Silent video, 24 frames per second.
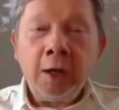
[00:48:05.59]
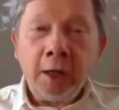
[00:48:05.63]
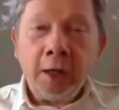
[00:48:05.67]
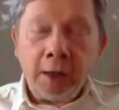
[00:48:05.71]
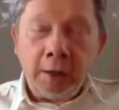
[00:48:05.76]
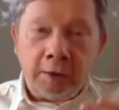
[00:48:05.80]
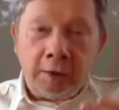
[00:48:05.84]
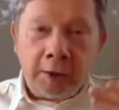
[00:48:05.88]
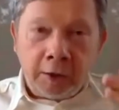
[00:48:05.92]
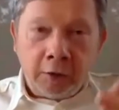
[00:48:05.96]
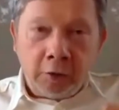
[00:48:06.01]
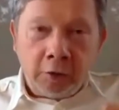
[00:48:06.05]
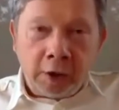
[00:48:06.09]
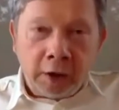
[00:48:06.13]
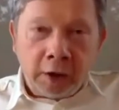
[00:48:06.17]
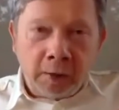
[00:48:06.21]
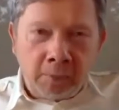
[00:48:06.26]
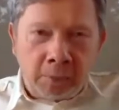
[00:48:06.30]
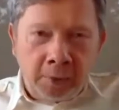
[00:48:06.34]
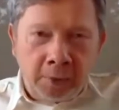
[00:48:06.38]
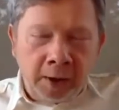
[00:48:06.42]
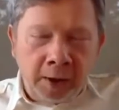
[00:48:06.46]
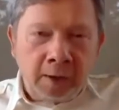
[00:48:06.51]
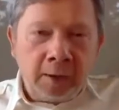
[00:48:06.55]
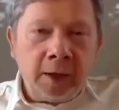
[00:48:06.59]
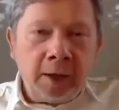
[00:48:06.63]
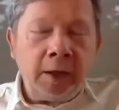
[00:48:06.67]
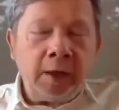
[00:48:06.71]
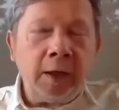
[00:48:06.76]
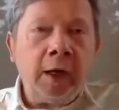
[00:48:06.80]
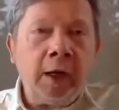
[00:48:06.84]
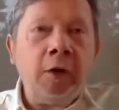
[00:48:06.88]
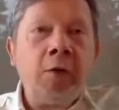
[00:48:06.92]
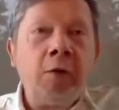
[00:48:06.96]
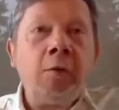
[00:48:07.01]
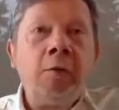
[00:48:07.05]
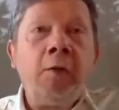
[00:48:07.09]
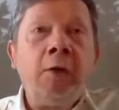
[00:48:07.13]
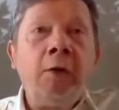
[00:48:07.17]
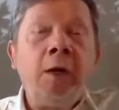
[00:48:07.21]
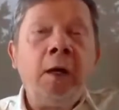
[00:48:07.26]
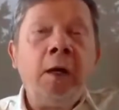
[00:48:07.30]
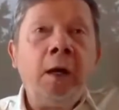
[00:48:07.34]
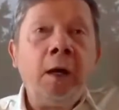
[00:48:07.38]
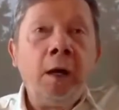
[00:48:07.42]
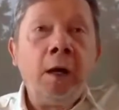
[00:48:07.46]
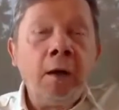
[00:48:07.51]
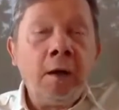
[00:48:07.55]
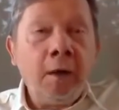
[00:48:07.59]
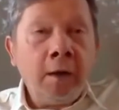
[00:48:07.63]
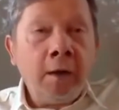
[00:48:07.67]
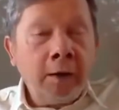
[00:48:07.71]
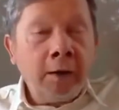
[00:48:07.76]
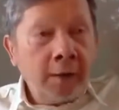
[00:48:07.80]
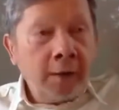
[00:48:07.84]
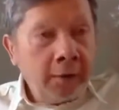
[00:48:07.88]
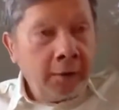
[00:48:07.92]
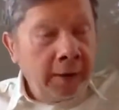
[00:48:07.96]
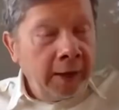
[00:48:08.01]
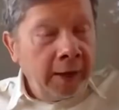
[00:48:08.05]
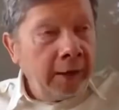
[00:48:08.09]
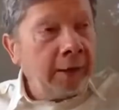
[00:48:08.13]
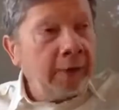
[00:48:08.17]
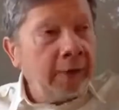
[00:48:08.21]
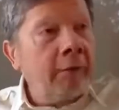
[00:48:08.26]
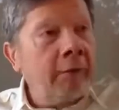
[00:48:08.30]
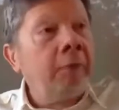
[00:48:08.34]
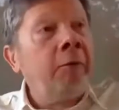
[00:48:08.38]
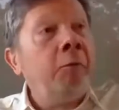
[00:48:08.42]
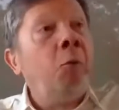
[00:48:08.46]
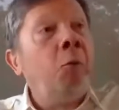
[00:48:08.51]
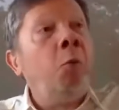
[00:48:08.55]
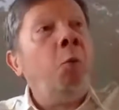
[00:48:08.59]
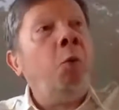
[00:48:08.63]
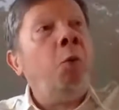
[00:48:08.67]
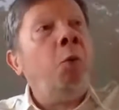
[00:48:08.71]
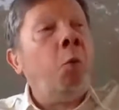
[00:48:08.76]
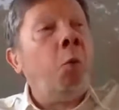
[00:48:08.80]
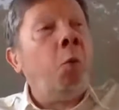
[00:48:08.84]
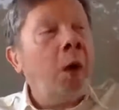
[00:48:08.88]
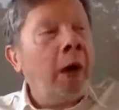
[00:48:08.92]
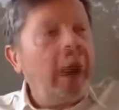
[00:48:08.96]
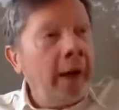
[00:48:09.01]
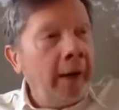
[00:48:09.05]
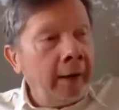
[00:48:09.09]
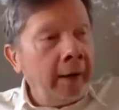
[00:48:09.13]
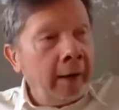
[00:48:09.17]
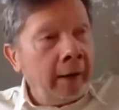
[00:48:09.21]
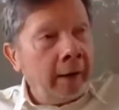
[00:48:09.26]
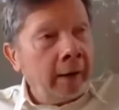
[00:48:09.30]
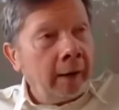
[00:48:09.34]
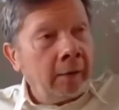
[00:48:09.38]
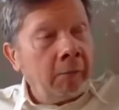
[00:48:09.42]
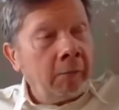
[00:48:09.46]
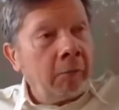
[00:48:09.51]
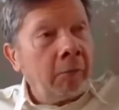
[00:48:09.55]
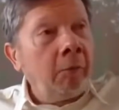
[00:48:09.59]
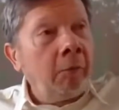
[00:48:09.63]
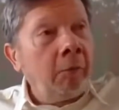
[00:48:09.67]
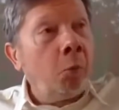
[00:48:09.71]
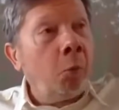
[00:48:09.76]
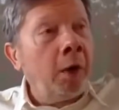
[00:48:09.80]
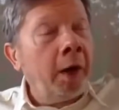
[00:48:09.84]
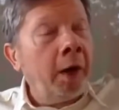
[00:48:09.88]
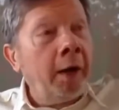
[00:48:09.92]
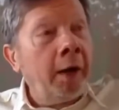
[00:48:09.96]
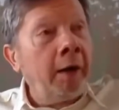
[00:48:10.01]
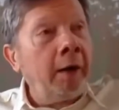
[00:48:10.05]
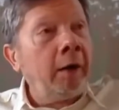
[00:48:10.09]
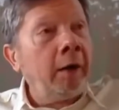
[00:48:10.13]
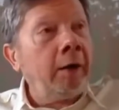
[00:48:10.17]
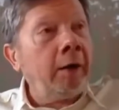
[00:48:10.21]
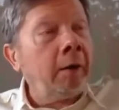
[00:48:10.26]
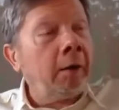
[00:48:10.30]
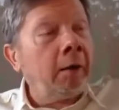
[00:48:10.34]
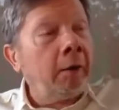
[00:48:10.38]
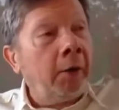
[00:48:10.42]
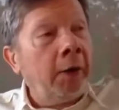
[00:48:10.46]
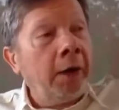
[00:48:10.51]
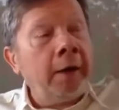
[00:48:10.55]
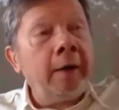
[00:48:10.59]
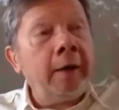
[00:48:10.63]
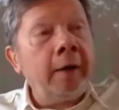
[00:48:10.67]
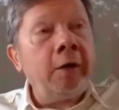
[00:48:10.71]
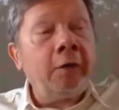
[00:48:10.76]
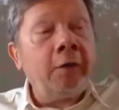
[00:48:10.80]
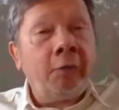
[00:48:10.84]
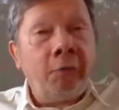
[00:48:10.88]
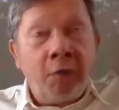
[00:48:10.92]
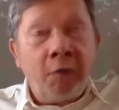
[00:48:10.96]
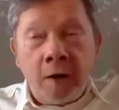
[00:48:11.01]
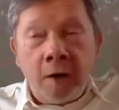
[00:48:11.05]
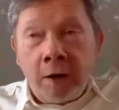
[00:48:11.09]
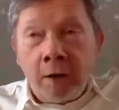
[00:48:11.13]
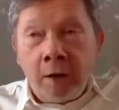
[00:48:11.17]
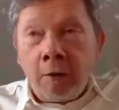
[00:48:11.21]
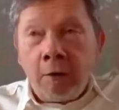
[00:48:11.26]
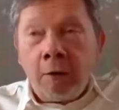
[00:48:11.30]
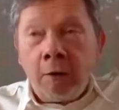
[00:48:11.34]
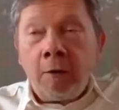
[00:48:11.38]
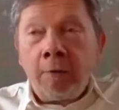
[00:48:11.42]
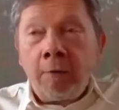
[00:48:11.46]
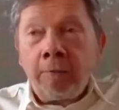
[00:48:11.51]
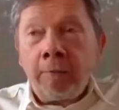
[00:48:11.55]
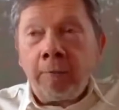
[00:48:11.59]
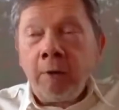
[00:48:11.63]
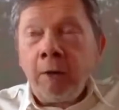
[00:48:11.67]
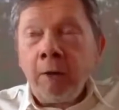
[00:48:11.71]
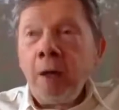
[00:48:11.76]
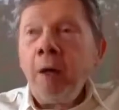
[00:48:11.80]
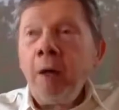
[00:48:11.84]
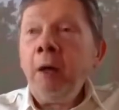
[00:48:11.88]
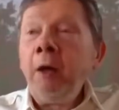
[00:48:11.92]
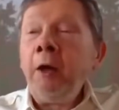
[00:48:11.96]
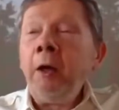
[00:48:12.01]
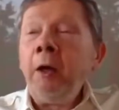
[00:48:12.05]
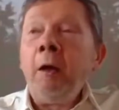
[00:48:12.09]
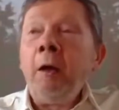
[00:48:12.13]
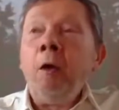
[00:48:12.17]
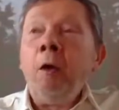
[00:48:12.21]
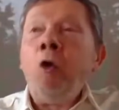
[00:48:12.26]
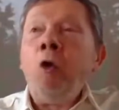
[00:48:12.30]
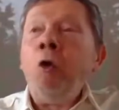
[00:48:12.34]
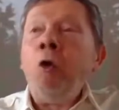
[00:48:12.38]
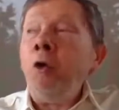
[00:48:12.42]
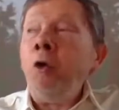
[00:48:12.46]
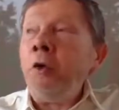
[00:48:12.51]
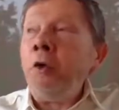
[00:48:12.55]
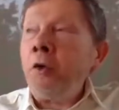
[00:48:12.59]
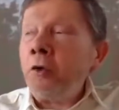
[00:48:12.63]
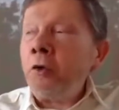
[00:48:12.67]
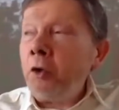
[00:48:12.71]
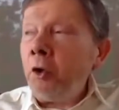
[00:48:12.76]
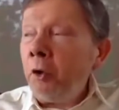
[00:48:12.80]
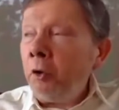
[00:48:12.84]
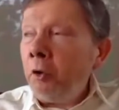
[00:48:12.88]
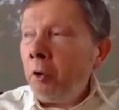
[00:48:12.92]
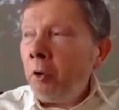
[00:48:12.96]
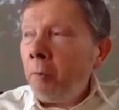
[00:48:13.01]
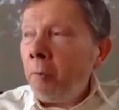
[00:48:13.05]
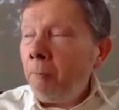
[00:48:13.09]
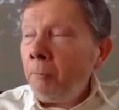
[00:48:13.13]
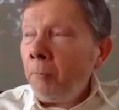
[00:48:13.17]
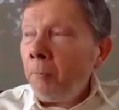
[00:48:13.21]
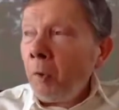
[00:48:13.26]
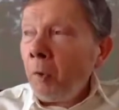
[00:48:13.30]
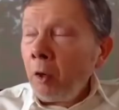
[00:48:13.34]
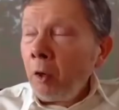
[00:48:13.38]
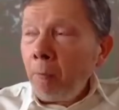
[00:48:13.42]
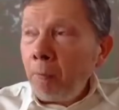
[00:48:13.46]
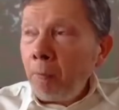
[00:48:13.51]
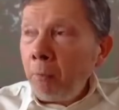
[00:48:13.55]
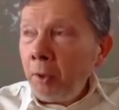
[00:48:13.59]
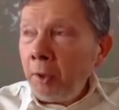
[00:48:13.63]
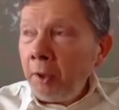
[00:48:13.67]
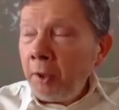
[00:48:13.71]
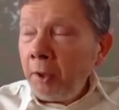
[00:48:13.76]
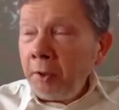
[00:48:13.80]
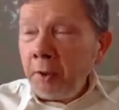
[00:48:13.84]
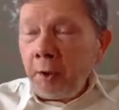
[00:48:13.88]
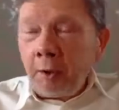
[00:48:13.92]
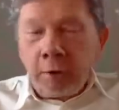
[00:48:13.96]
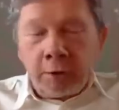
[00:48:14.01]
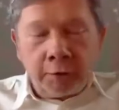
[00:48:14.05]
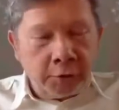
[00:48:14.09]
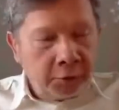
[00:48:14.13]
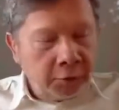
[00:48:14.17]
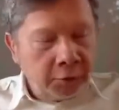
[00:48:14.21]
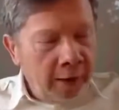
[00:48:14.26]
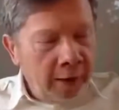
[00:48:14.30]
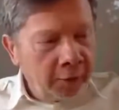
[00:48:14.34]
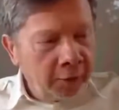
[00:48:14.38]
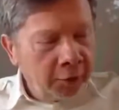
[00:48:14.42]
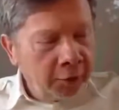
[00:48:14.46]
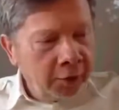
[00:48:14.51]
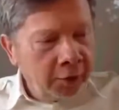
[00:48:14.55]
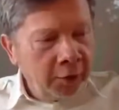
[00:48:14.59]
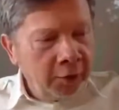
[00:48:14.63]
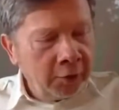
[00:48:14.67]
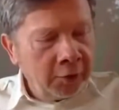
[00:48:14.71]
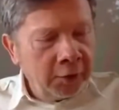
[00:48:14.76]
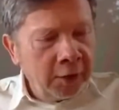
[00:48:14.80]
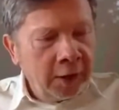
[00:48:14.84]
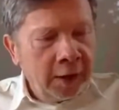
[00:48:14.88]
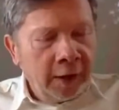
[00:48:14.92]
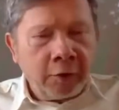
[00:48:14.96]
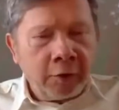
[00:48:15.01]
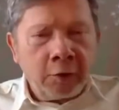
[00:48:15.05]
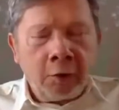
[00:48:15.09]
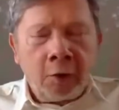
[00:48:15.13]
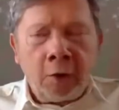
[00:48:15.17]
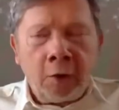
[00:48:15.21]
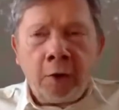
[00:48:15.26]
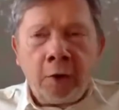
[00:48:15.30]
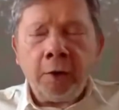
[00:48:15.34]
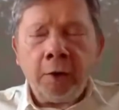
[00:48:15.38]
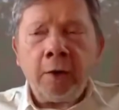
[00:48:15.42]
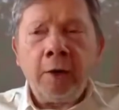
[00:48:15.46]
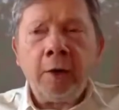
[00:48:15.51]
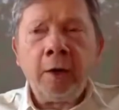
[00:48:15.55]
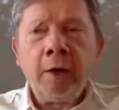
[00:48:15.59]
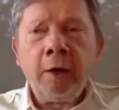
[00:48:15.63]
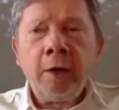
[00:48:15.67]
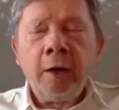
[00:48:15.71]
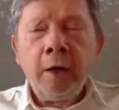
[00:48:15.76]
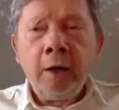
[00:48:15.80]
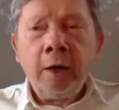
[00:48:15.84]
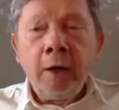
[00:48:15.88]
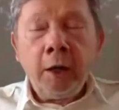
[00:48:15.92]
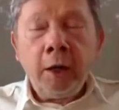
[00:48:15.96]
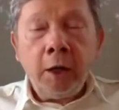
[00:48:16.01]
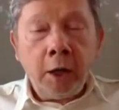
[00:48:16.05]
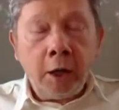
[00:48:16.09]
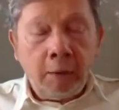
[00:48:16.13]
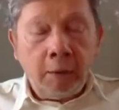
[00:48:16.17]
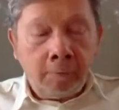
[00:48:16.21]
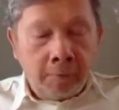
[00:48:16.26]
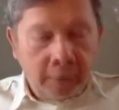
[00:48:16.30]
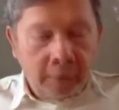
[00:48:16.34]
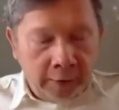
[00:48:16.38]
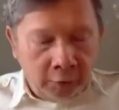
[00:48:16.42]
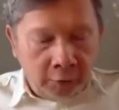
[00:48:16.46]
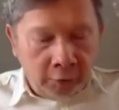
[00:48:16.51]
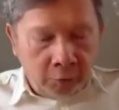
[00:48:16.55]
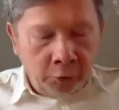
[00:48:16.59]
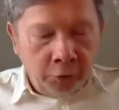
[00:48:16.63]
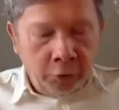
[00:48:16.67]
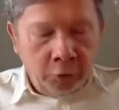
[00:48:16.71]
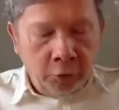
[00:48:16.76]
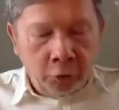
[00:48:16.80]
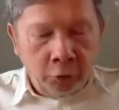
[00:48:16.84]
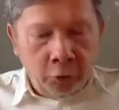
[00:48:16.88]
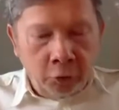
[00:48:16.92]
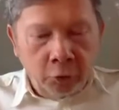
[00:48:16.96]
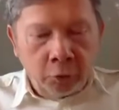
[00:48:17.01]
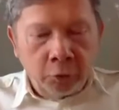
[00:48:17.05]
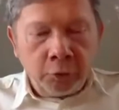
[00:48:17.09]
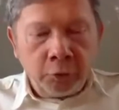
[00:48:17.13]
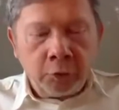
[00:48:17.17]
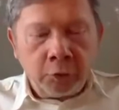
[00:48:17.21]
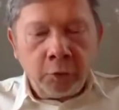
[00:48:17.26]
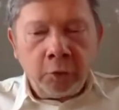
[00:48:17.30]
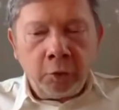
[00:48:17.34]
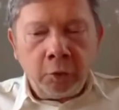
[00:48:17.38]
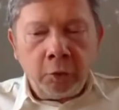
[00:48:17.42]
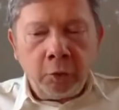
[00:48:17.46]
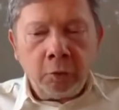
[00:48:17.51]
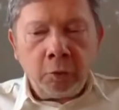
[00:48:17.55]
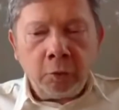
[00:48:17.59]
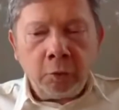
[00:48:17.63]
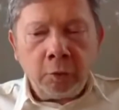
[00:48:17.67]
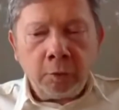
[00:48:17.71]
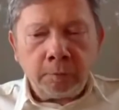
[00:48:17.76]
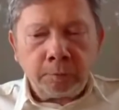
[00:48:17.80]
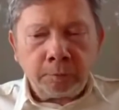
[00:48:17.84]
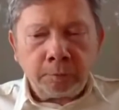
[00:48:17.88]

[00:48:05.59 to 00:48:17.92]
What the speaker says: And then you can bring that into that wider, greater sphere of uh, political structures and so on, if that's what you choose to do.